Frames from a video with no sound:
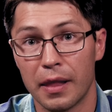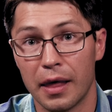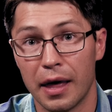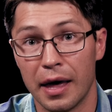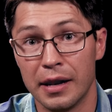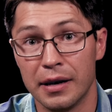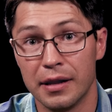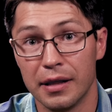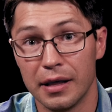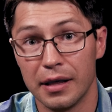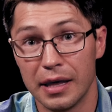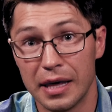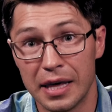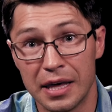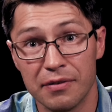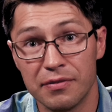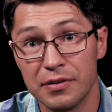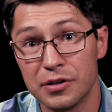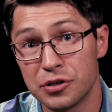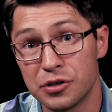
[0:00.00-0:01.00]
And
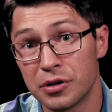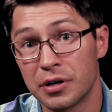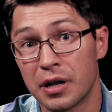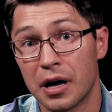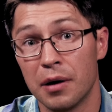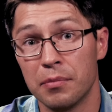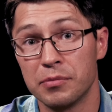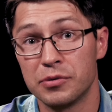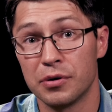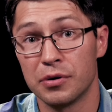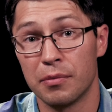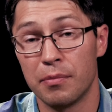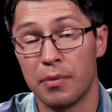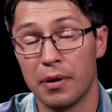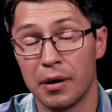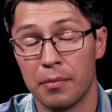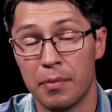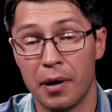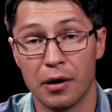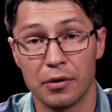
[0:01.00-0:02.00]
if it should come to
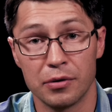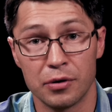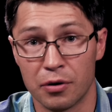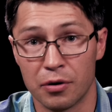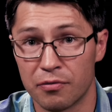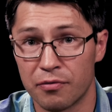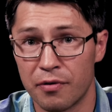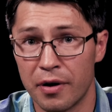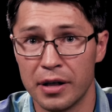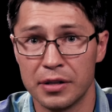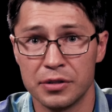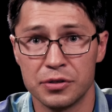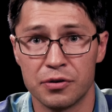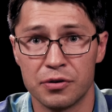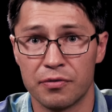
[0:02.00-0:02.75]
about your friends,